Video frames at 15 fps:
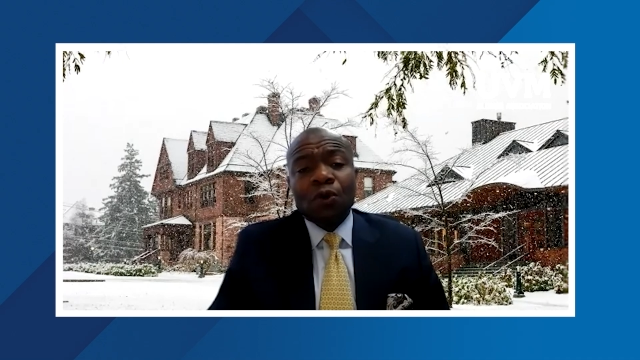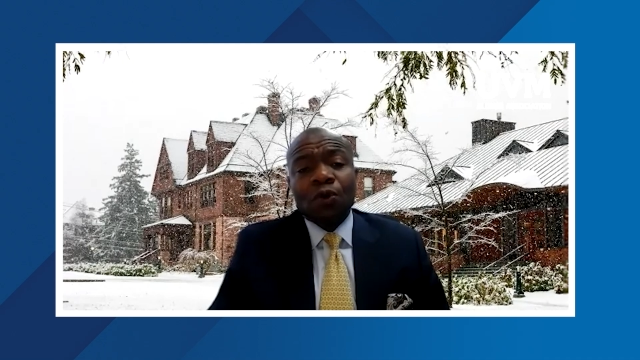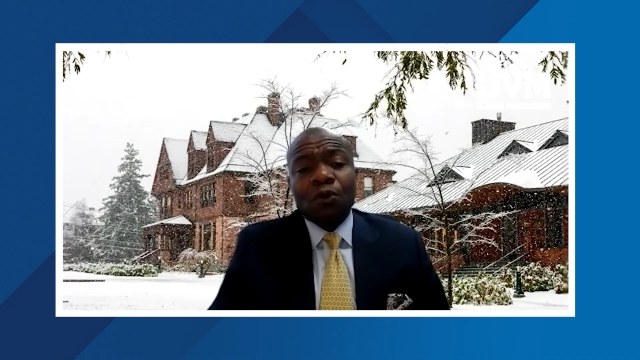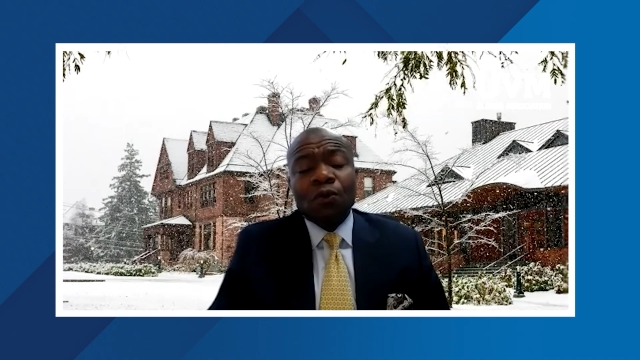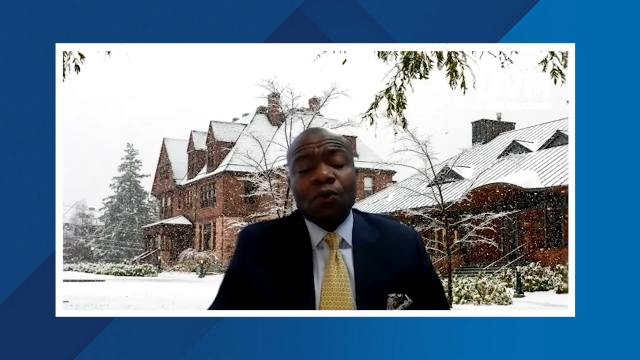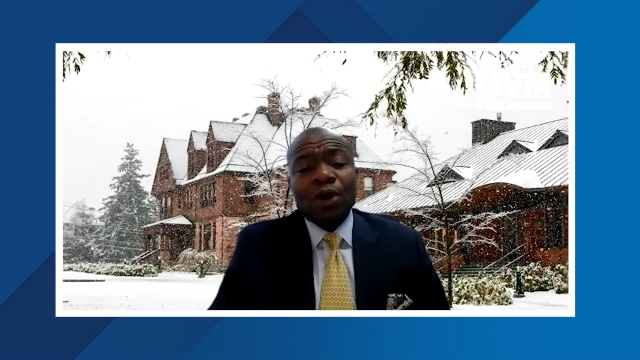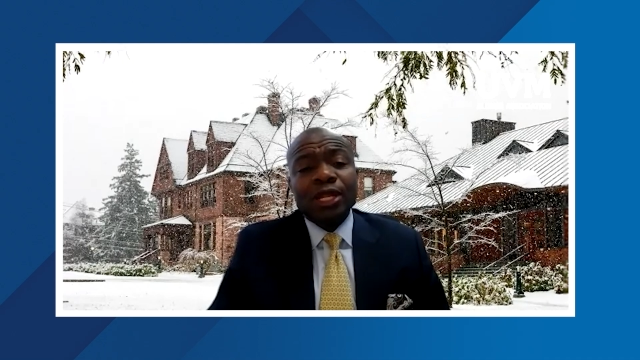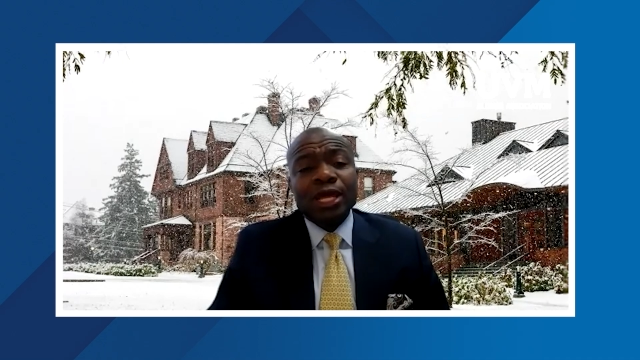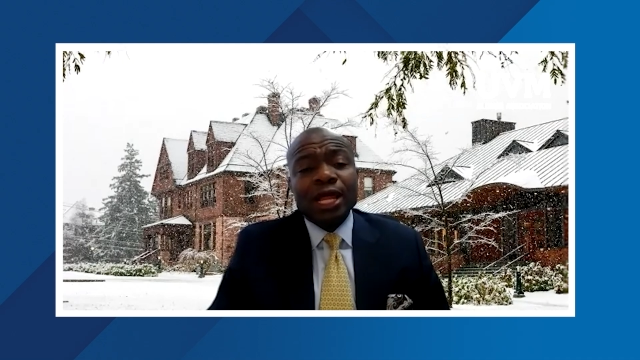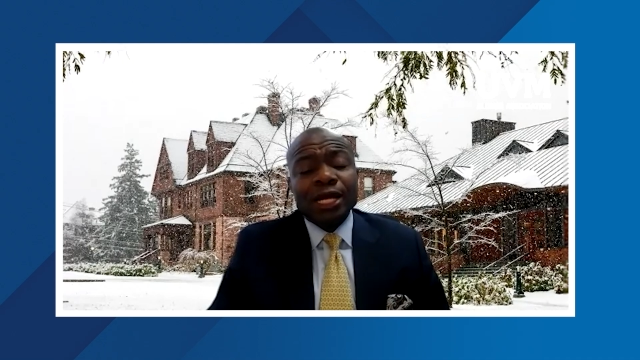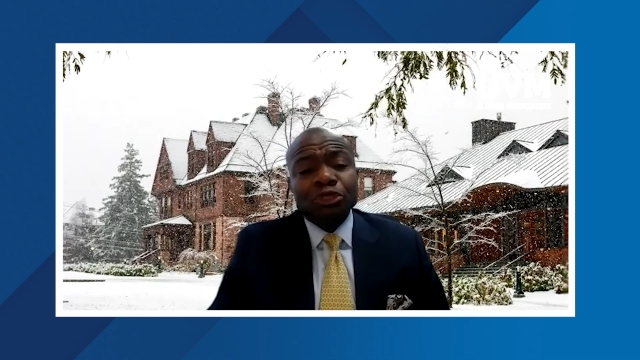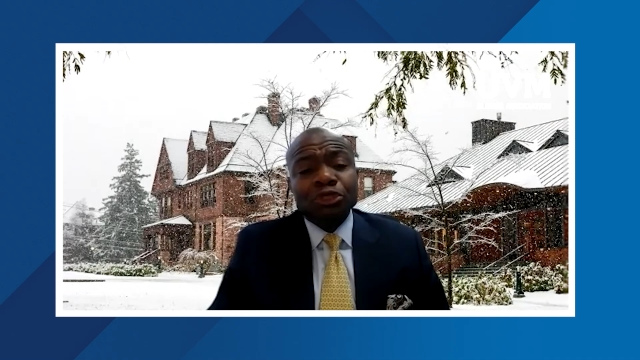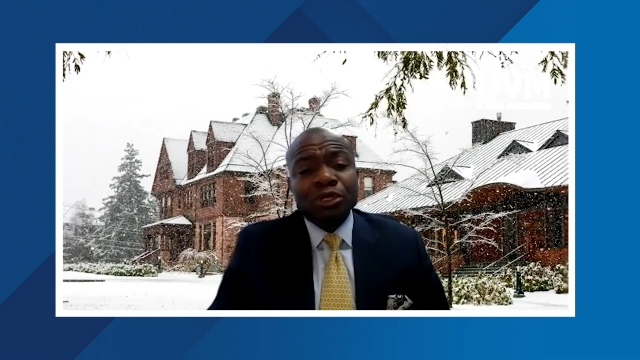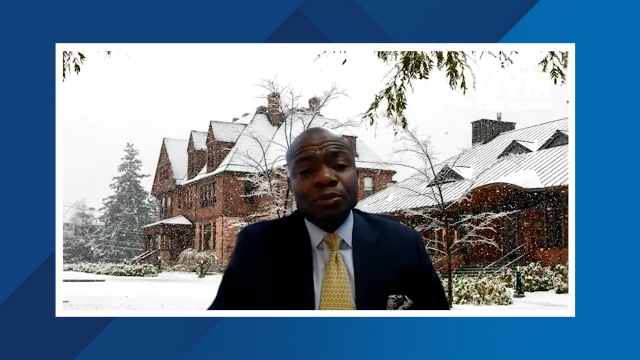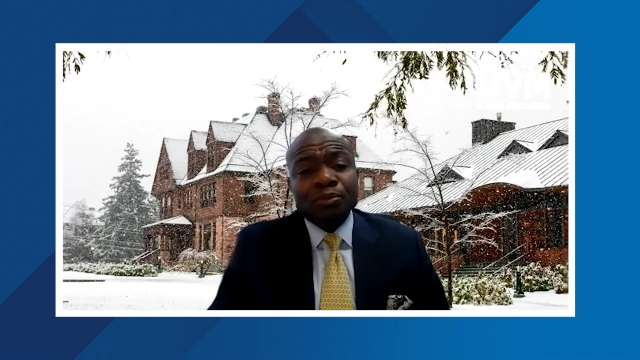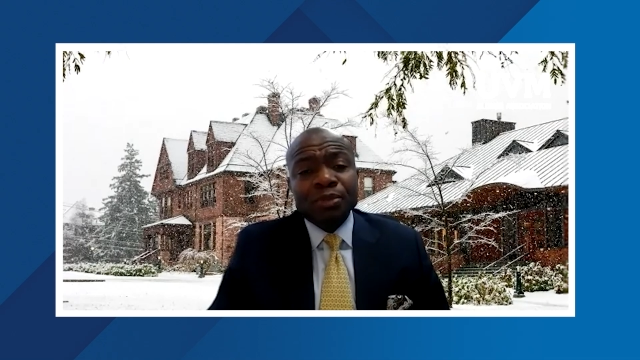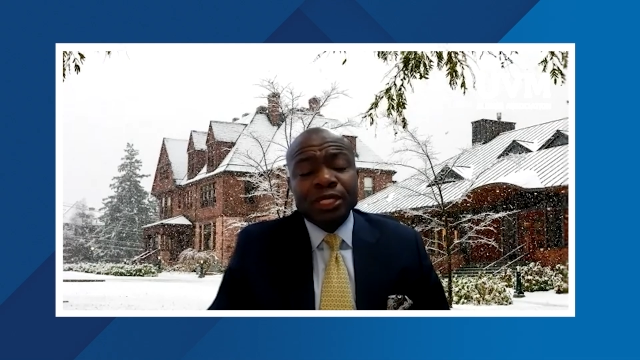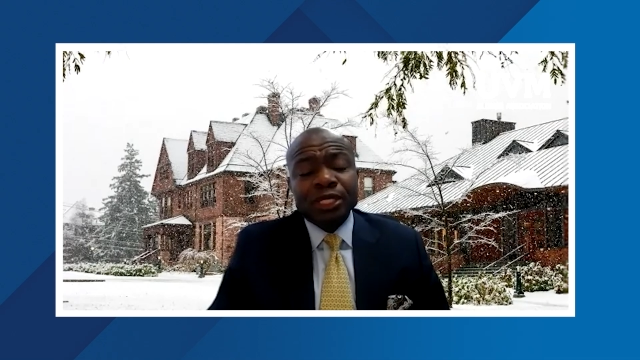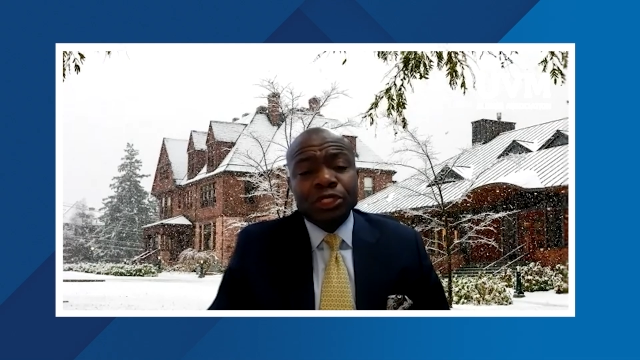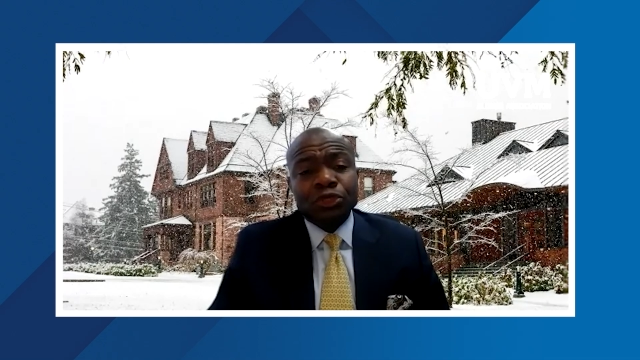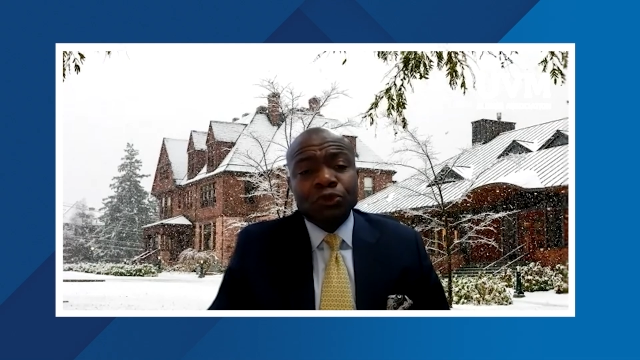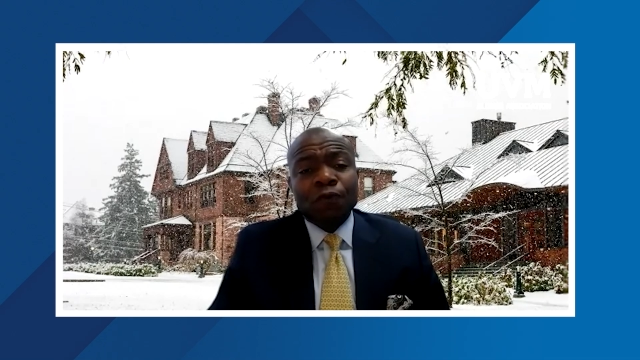what it actually
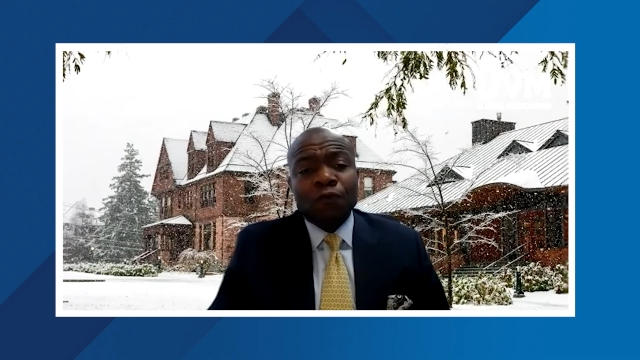means to